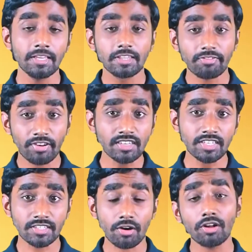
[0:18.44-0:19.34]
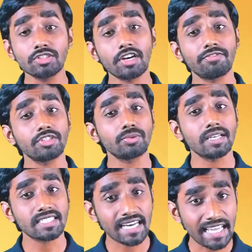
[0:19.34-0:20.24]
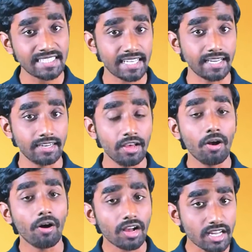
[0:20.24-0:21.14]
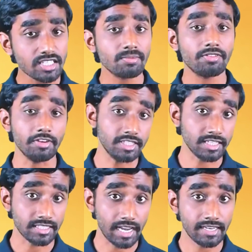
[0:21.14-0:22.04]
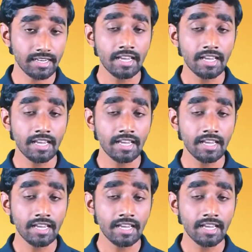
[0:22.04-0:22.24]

The front end, also referred to as client side or customer facing side,